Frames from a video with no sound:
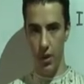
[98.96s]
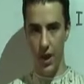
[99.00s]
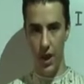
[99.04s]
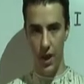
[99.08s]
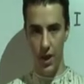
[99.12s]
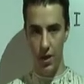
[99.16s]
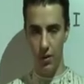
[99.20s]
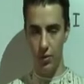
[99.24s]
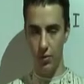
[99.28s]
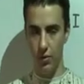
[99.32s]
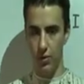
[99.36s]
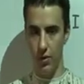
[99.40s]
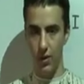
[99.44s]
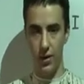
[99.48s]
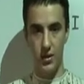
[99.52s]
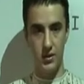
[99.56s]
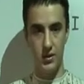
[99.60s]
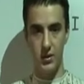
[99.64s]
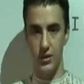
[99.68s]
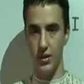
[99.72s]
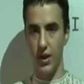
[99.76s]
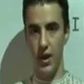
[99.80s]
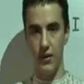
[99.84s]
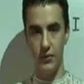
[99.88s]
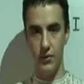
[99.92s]
How
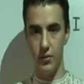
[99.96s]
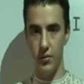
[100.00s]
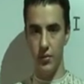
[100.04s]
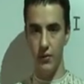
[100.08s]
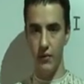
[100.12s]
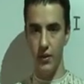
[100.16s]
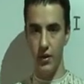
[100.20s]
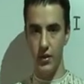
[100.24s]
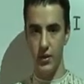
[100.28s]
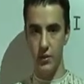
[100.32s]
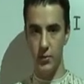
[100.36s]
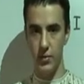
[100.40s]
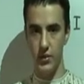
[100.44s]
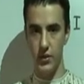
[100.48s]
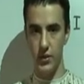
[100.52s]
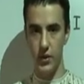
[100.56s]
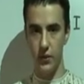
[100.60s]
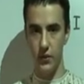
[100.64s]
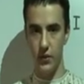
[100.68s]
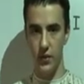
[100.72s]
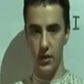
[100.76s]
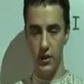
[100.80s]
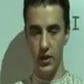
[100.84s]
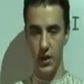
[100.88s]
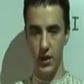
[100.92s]
do you have to be very
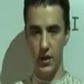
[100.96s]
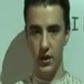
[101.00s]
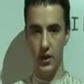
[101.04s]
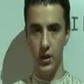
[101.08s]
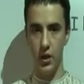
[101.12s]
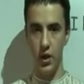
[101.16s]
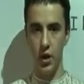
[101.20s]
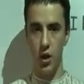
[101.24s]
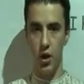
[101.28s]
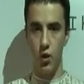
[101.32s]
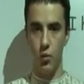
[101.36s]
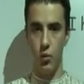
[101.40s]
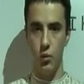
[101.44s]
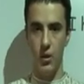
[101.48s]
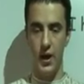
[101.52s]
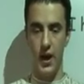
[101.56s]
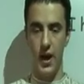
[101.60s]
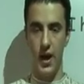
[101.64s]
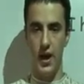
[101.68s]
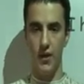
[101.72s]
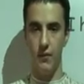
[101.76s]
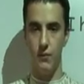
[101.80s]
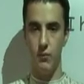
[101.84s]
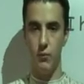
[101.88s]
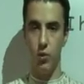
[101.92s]
specific, like, will I
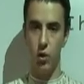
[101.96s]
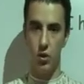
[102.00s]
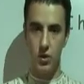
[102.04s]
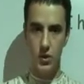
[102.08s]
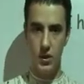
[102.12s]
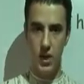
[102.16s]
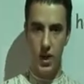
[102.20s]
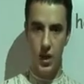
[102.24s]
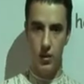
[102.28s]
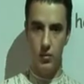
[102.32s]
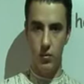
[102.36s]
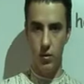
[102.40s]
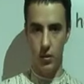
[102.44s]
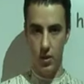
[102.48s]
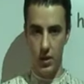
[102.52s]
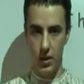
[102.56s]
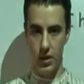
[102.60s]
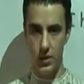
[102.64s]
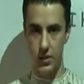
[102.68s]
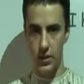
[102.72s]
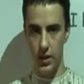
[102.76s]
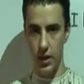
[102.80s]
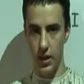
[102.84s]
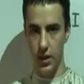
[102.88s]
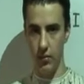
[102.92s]
have more time or
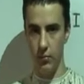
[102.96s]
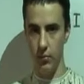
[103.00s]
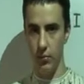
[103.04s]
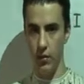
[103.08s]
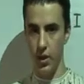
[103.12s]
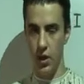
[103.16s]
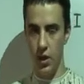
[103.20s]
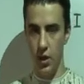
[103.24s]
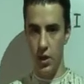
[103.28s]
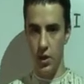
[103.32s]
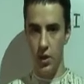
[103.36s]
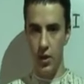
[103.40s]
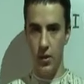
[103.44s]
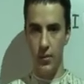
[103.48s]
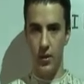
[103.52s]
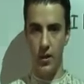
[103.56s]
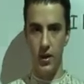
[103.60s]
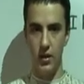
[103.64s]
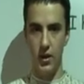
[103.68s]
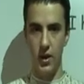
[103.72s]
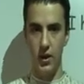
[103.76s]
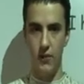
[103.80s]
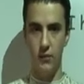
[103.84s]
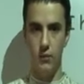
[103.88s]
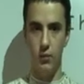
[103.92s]
less time? Am I
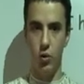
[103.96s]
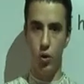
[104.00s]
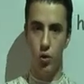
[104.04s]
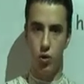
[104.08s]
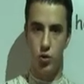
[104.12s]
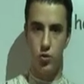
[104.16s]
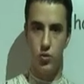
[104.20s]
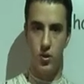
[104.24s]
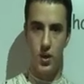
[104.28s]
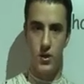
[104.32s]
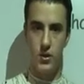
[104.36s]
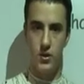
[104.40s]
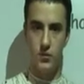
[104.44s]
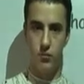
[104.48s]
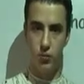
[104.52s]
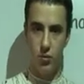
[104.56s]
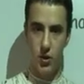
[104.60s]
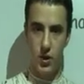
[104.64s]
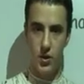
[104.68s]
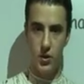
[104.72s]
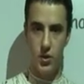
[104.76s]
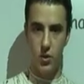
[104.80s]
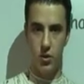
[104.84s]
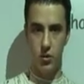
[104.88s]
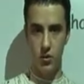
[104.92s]
going to have more stress and
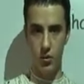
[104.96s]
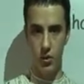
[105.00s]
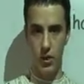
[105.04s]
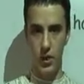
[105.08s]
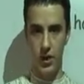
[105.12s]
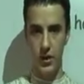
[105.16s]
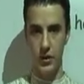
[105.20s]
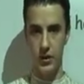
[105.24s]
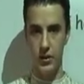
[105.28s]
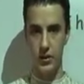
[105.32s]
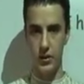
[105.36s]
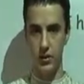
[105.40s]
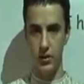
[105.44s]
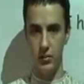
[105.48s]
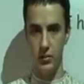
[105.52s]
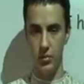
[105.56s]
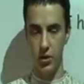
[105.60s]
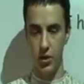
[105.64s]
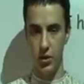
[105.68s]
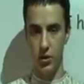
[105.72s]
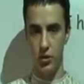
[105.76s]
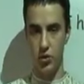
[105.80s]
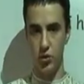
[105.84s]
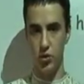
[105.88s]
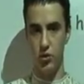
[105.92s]
pressure or less?
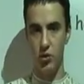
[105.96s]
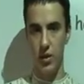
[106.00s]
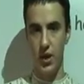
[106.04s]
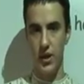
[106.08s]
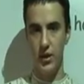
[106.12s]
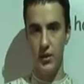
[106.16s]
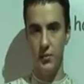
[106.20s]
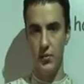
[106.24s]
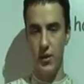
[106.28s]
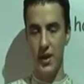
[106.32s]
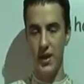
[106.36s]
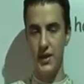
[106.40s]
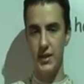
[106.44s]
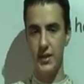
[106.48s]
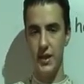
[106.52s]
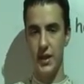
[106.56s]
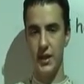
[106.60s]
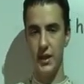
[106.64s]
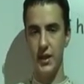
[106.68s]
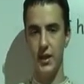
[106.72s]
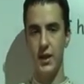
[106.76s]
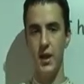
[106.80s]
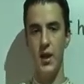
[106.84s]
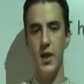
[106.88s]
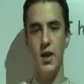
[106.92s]
Because you're trying to, by
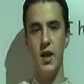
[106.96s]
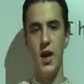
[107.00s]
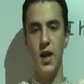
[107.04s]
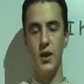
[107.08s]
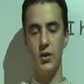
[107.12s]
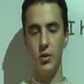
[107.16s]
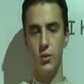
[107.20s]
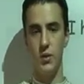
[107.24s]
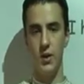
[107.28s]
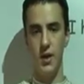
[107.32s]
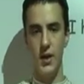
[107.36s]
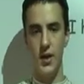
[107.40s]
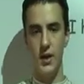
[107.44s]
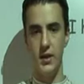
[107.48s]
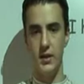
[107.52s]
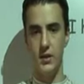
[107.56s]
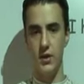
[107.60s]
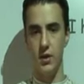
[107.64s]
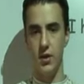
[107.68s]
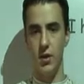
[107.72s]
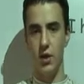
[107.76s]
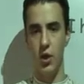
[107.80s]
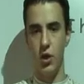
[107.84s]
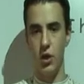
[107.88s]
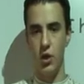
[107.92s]
saying, I'll do it
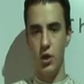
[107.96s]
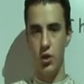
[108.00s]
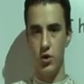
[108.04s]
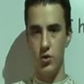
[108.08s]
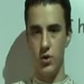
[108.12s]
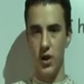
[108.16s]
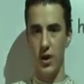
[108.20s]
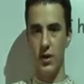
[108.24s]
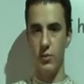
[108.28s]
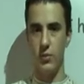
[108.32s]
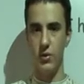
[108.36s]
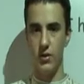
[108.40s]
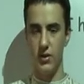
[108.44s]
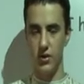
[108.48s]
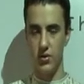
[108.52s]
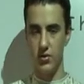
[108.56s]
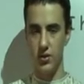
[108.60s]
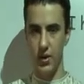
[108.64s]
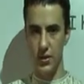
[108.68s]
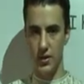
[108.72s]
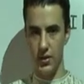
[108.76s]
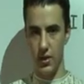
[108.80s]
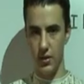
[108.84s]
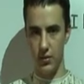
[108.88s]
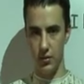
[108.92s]
later, you're trying to bring the
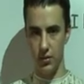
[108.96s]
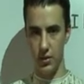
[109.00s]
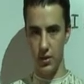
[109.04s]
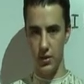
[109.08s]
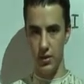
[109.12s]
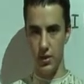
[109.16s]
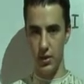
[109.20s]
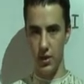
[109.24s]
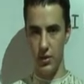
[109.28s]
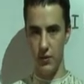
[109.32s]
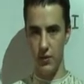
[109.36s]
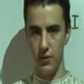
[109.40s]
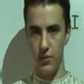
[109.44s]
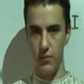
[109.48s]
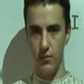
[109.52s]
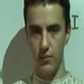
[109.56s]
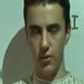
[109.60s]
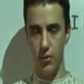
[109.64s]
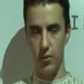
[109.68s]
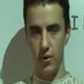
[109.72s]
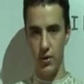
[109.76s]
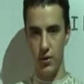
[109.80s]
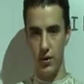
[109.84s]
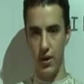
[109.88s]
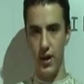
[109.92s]
stress down on yourself.
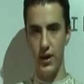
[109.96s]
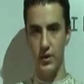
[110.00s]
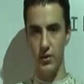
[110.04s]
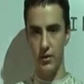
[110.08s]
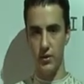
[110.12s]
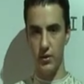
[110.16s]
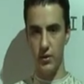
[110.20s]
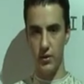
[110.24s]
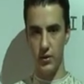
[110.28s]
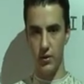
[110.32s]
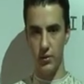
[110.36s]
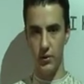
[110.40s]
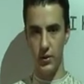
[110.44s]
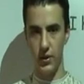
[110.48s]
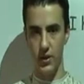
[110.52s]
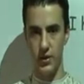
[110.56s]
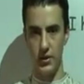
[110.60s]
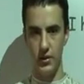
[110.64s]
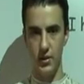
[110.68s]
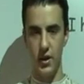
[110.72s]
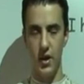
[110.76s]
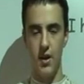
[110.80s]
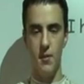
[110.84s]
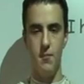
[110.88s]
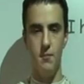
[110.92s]
But what you're actually doing
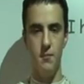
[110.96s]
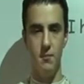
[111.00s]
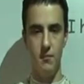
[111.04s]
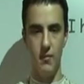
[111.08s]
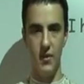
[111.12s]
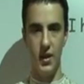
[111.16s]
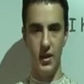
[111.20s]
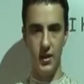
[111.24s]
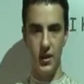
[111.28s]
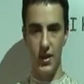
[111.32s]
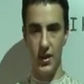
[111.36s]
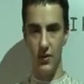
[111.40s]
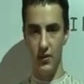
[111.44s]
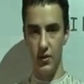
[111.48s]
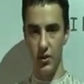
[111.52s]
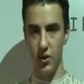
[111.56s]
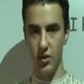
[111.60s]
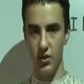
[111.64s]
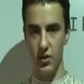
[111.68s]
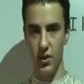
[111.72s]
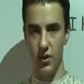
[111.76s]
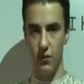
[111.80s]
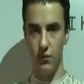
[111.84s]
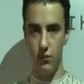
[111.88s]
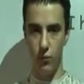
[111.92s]
is giving
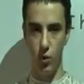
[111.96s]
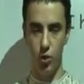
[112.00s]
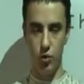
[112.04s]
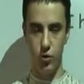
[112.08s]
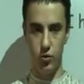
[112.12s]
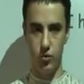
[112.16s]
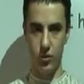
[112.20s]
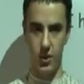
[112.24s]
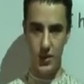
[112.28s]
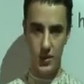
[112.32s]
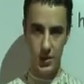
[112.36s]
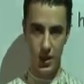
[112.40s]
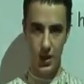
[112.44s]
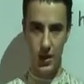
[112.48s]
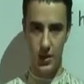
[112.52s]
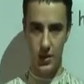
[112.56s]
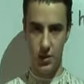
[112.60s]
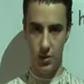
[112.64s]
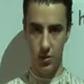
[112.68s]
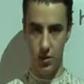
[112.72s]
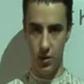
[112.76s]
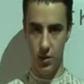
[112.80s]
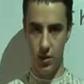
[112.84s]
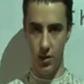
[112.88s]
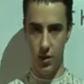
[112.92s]
yourself more stress
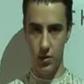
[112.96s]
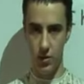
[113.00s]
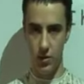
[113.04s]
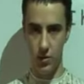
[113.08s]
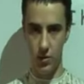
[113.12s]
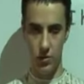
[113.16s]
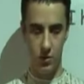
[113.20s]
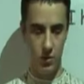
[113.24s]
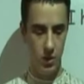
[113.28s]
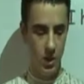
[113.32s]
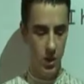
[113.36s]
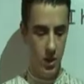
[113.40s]
later on, aren't you?